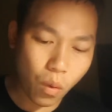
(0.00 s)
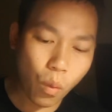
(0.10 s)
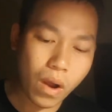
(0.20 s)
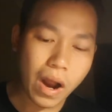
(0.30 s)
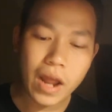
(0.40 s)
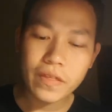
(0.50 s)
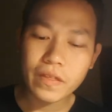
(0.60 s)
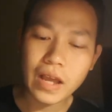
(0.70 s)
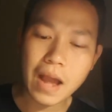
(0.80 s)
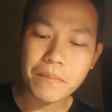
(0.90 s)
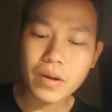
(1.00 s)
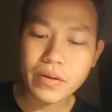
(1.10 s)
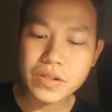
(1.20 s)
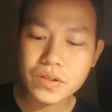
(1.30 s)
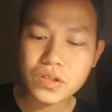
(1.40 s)
Well, I think I'm
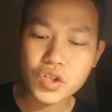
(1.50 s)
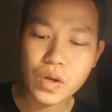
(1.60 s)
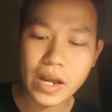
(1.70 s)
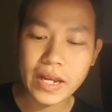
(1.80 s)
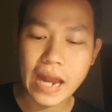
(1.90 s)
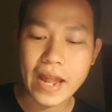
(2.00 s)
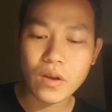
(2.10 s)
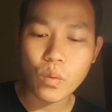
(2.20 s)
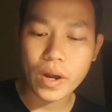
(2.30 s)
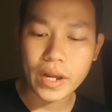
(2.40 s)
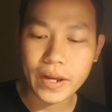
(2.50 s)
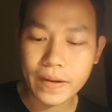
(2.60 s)
going to try it anyway.